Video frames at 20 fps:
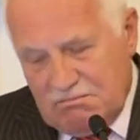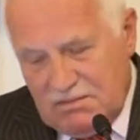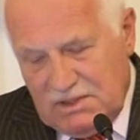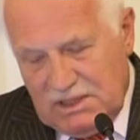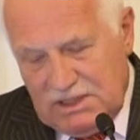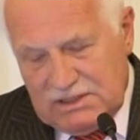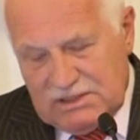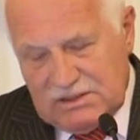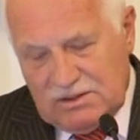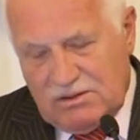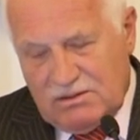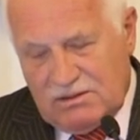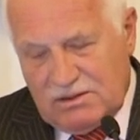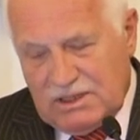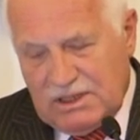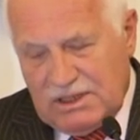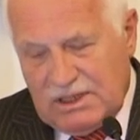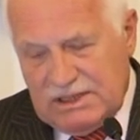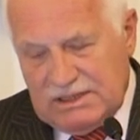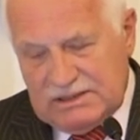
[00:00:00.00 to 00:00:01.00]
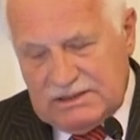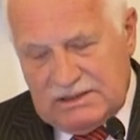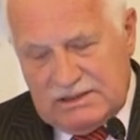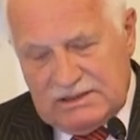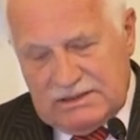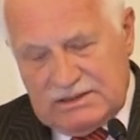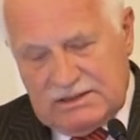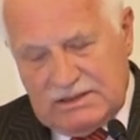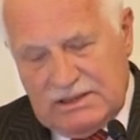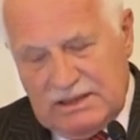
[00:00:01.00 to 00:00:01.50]
Its
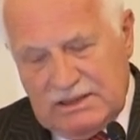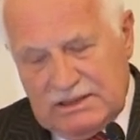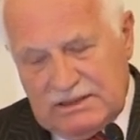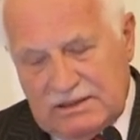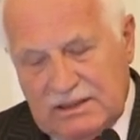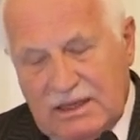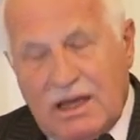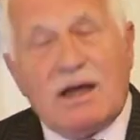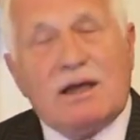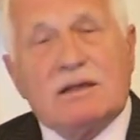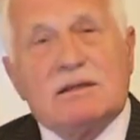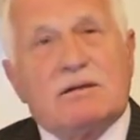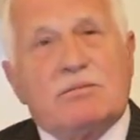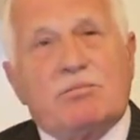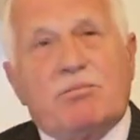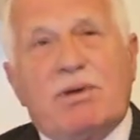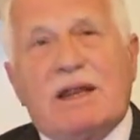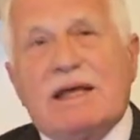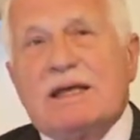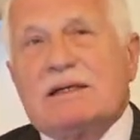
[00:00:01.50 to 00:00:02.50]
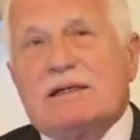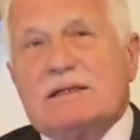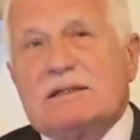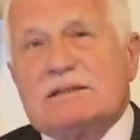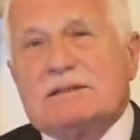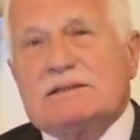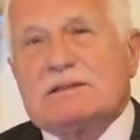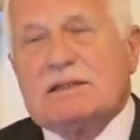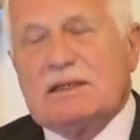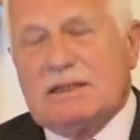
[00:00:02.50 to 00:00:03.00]
organizers had other
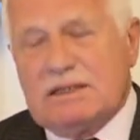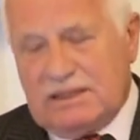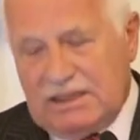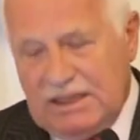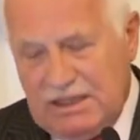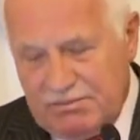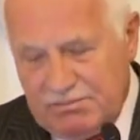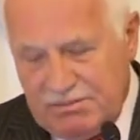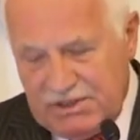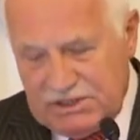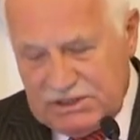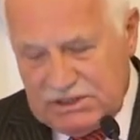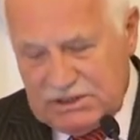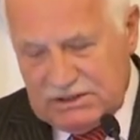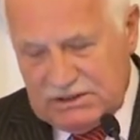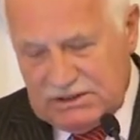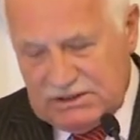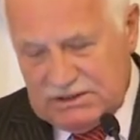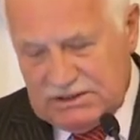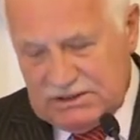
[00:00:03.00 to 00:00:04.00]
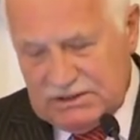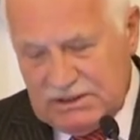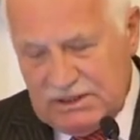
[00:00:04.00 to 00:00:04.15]
plans and ambitions